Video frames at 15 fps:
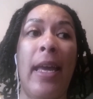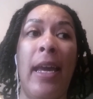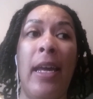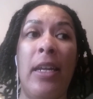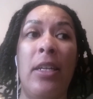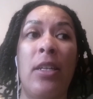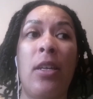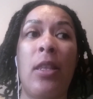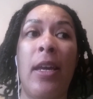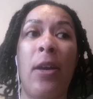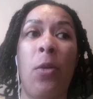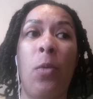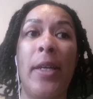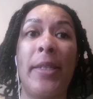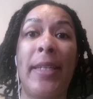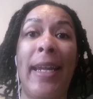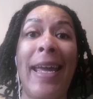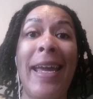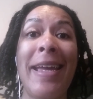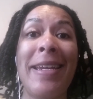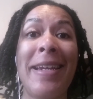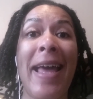And there was an
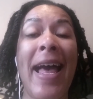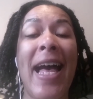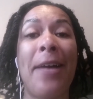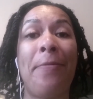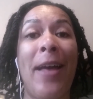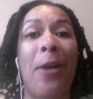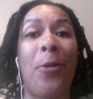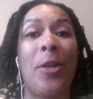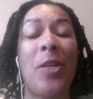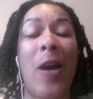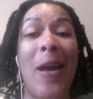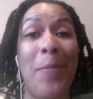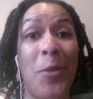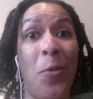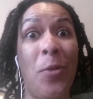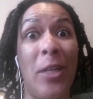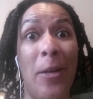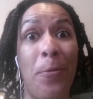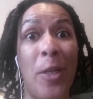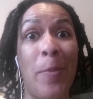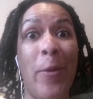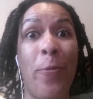8.5-hour time zone
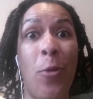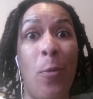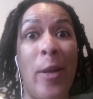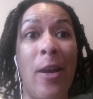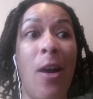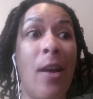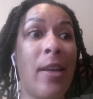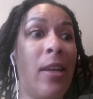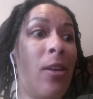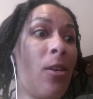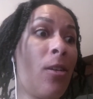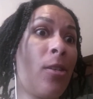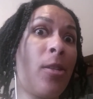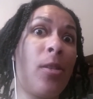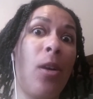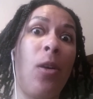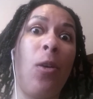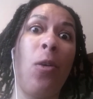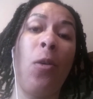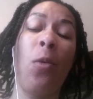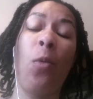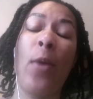difference before we got here.
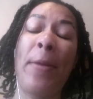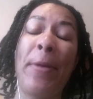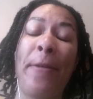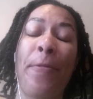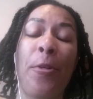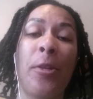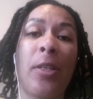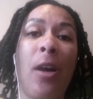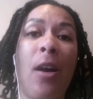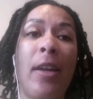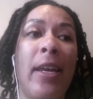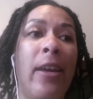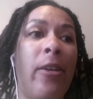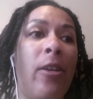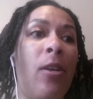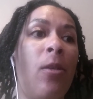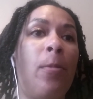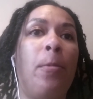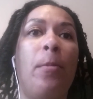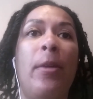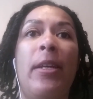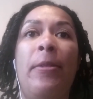So when we first got here,
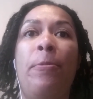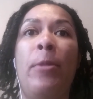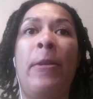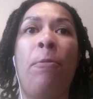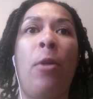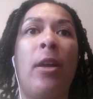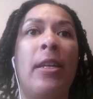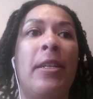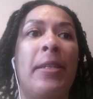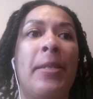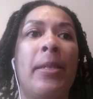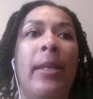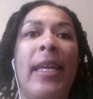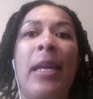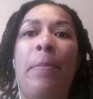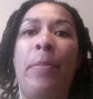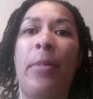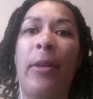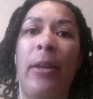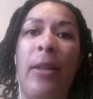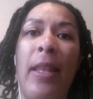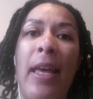we wanted to sleep,
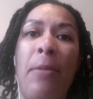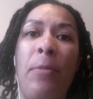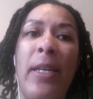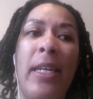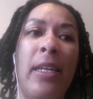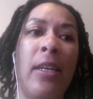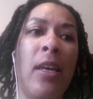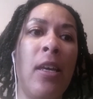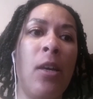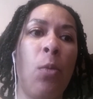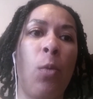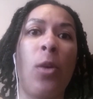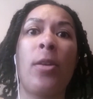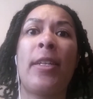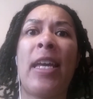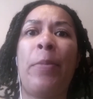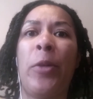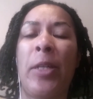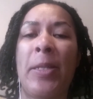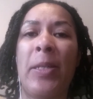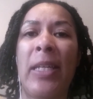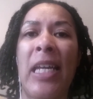and then we weren't
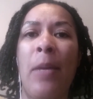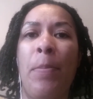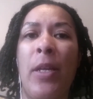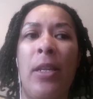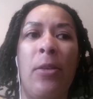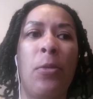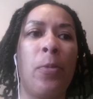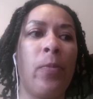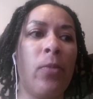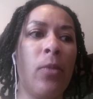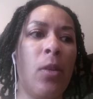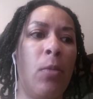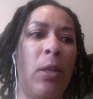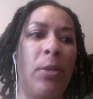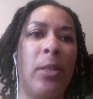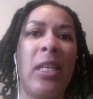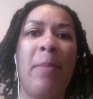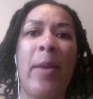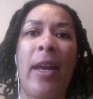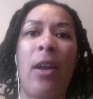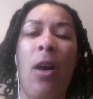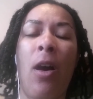able to sleep, and we were
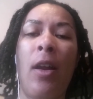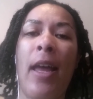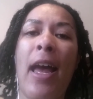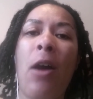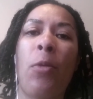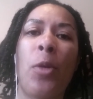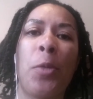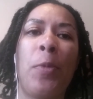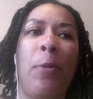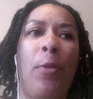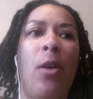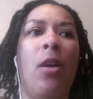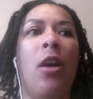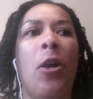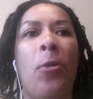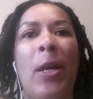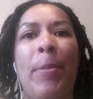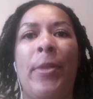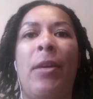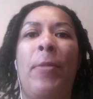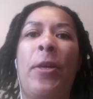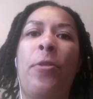sleeping at odd hours. We were hungry,
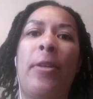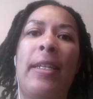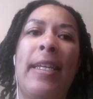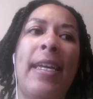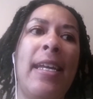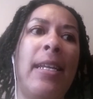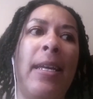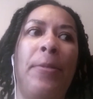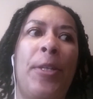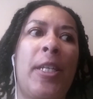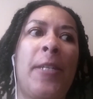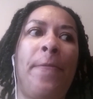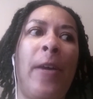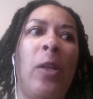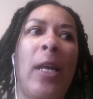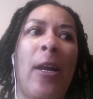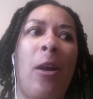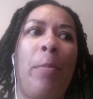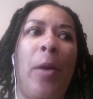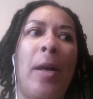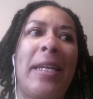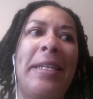but then we couldn't eat. It just felt like
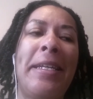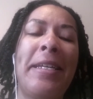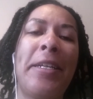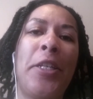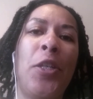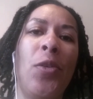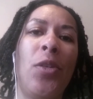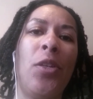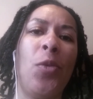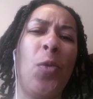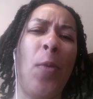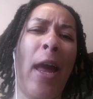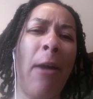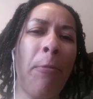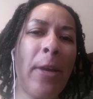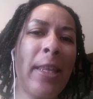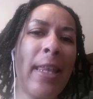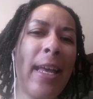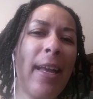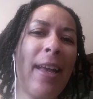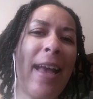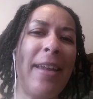our body needed to do
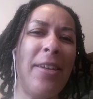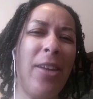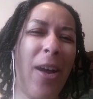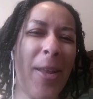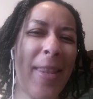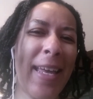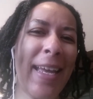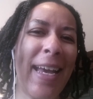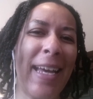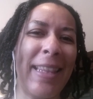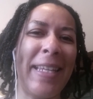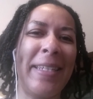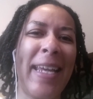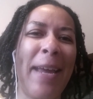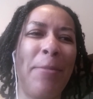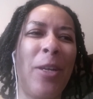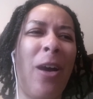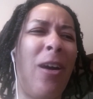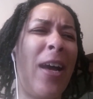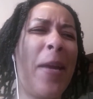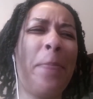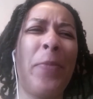everything and nothing at the same
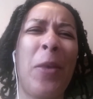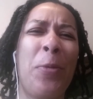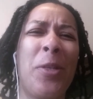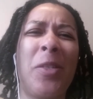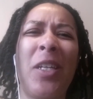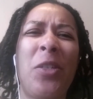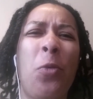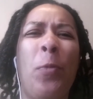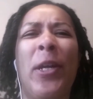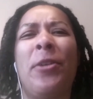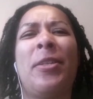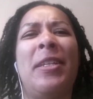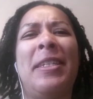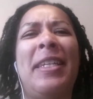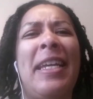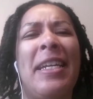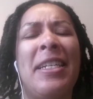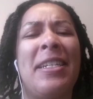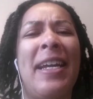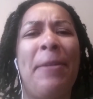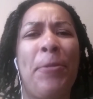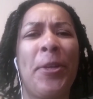time. It was such a weird
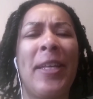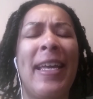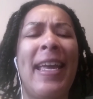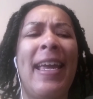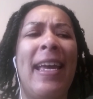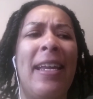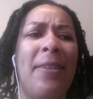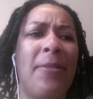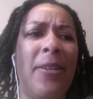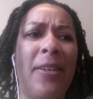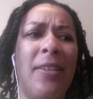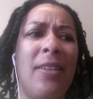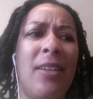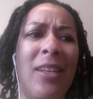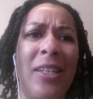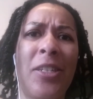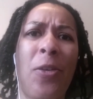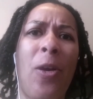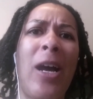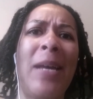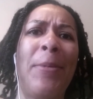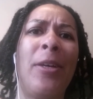sensation. I really can't
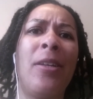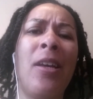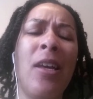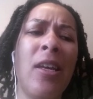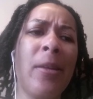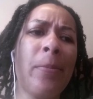describe it.